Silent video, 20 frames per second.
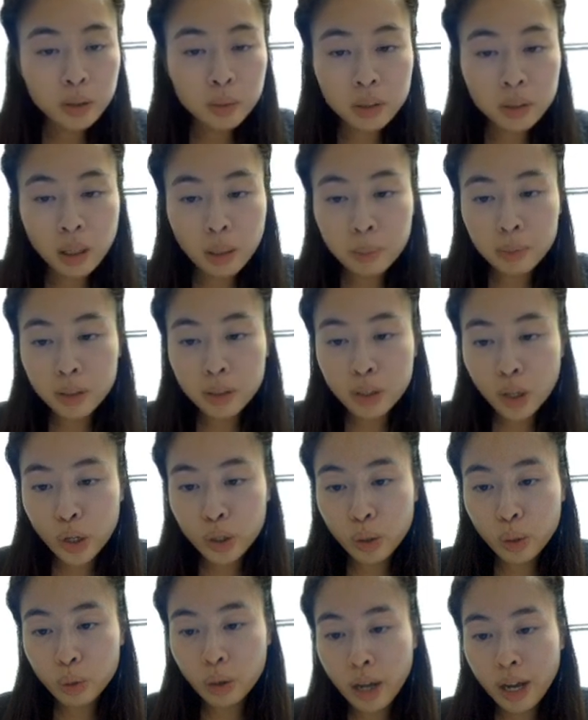I'm typing
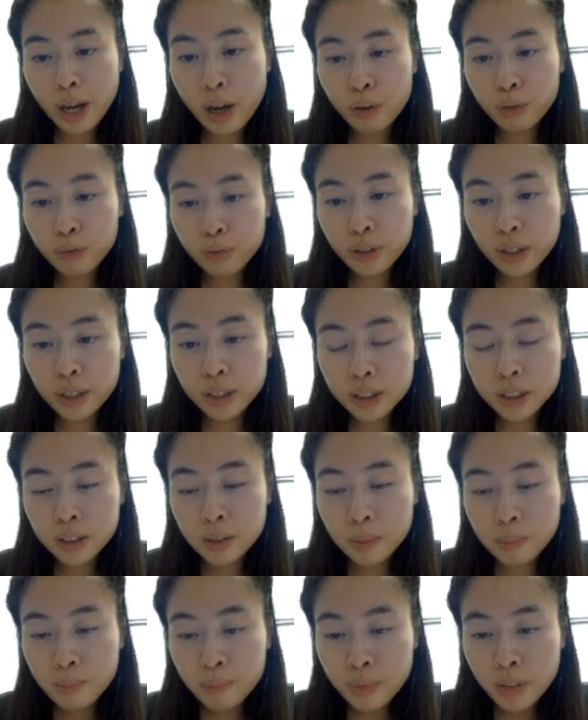yoga
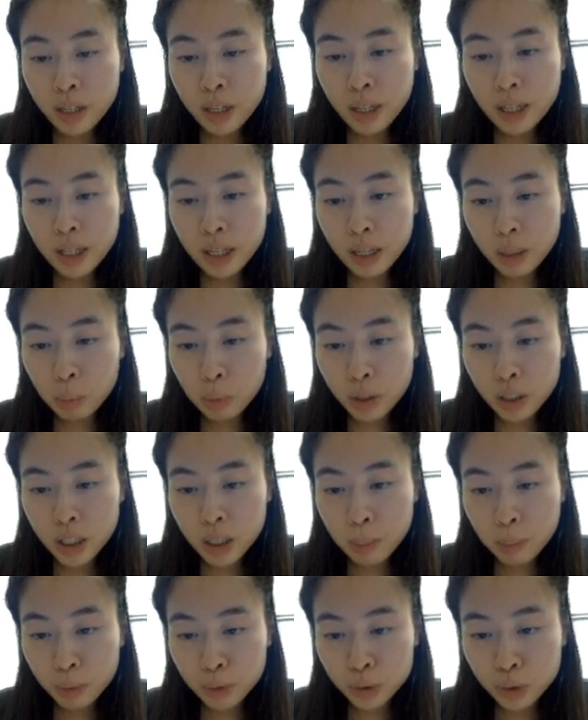outfits, and then I'm going to
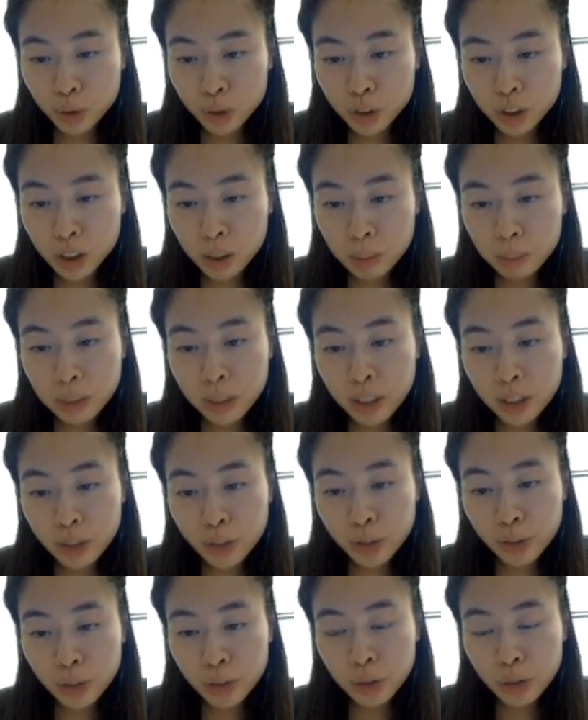keep on searching
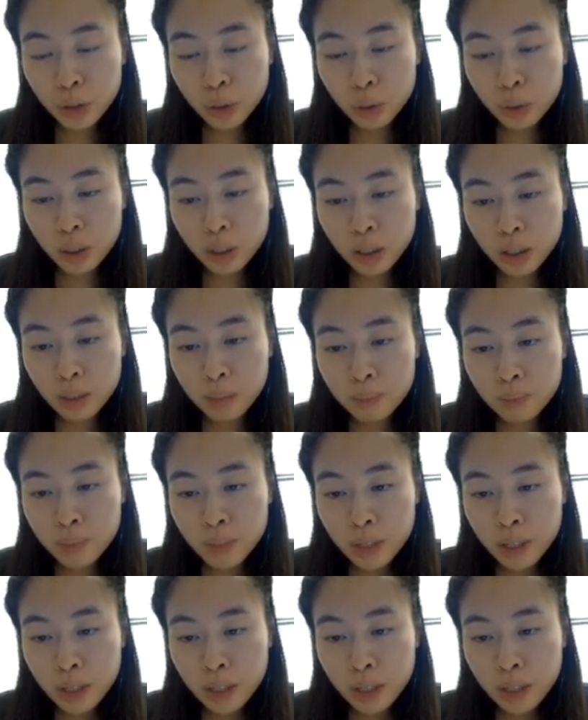beginner yoga.